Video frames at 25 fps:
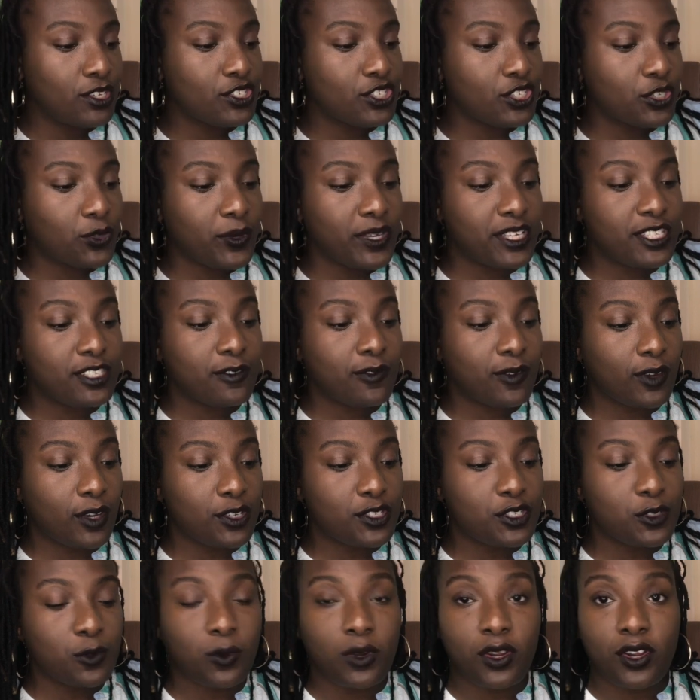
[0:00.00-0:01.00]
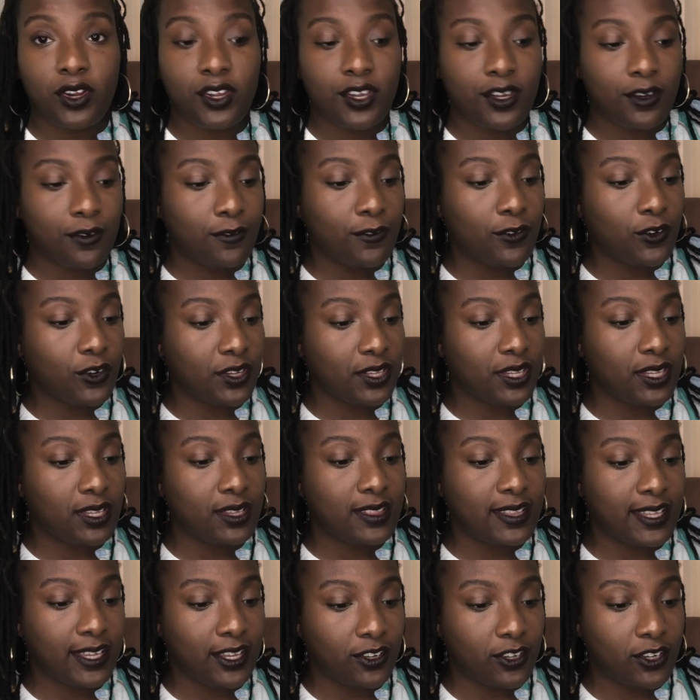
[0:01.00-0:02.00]
To his first work for the
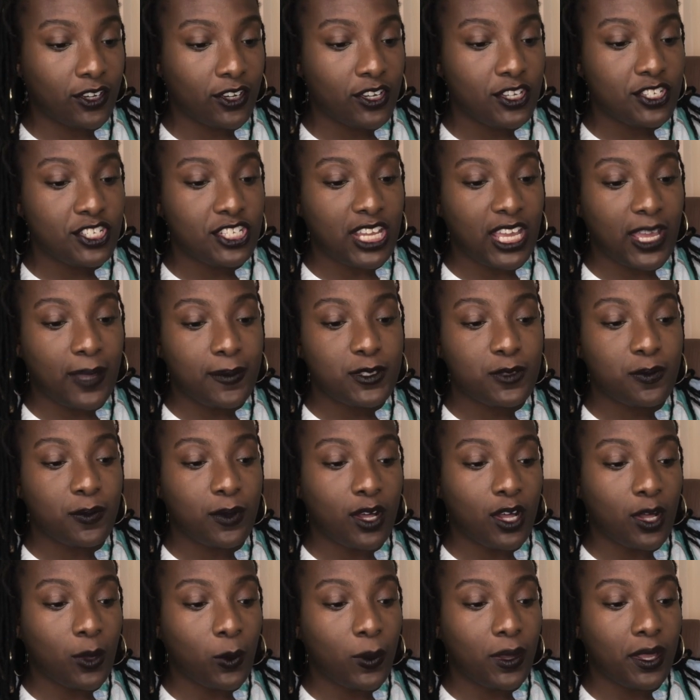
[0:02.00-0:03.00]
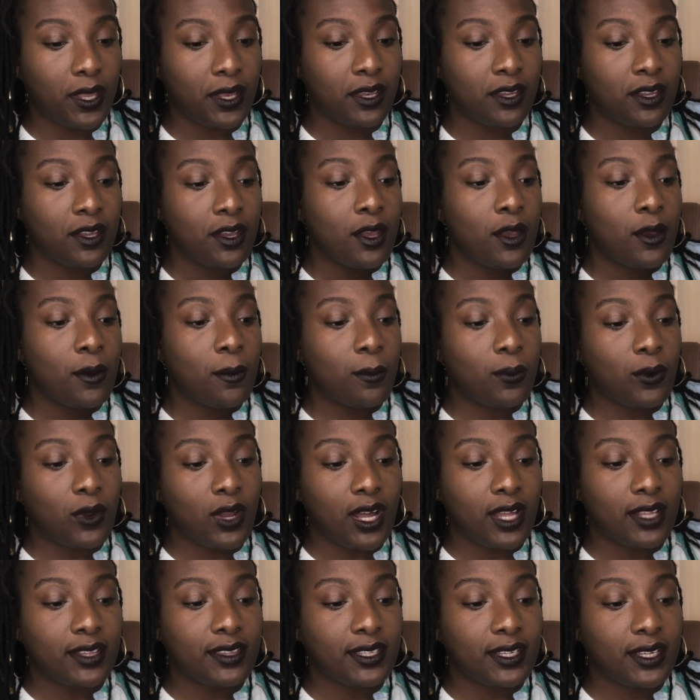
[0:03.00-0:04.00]
theater, James Baldwin
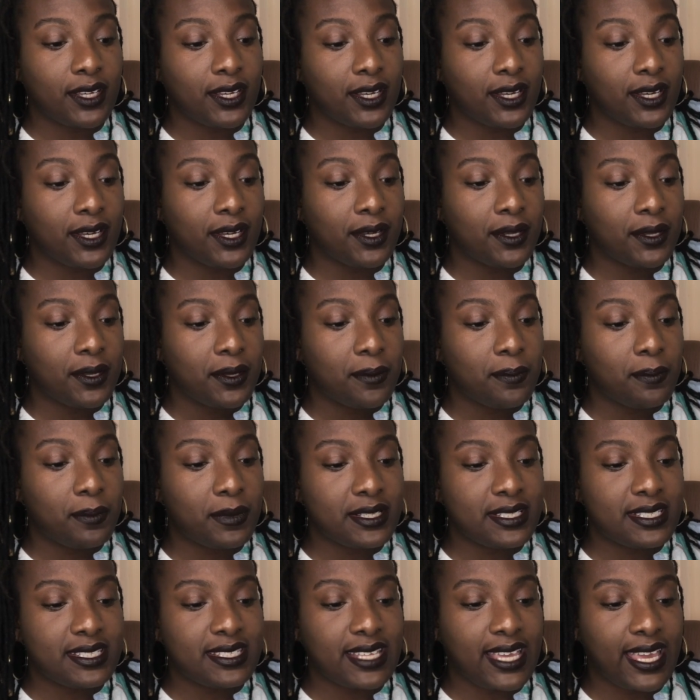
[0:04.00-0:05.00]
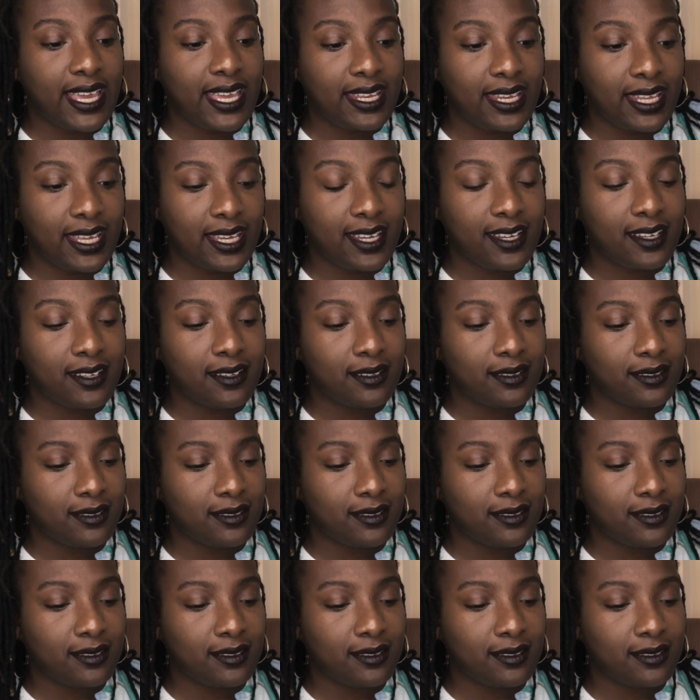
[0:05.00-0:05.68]
brought the messianic,